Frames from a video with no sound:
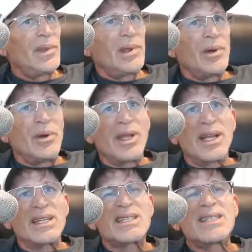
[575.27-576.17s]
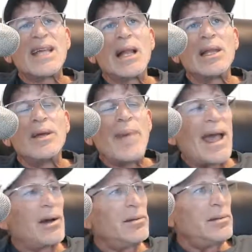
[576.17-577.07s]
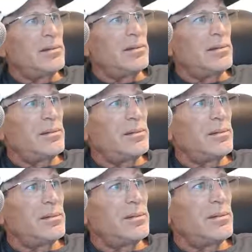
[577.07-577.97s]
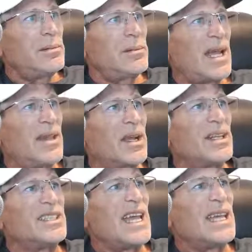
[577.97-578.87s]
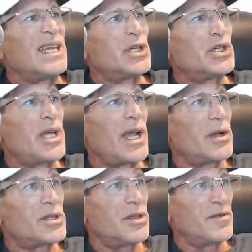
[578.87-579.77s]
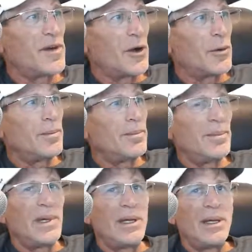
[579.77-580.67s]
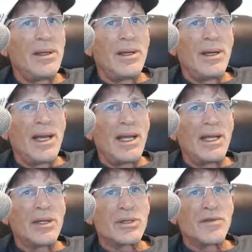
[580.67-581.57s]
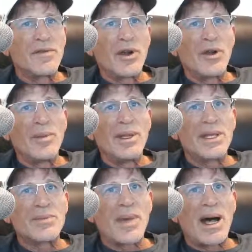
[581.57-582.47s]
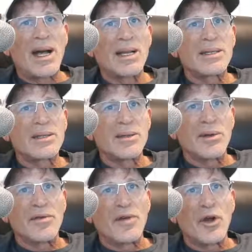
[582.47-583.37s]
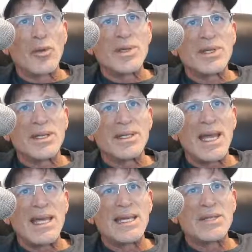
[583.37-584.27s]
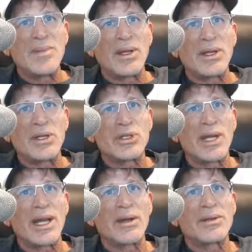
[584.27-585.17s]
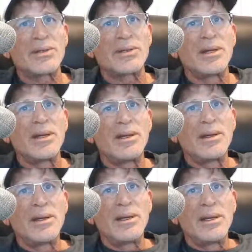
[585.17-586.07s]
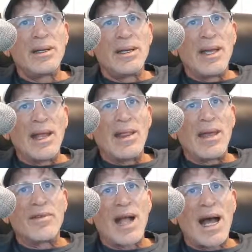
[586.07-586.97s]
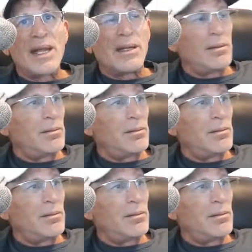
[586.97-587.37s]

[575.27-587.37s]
or they're going to sell him out and they're going to take his shares, the firm, and here's the firm in this box. So the firm is going to take his 1 million shares and they've got it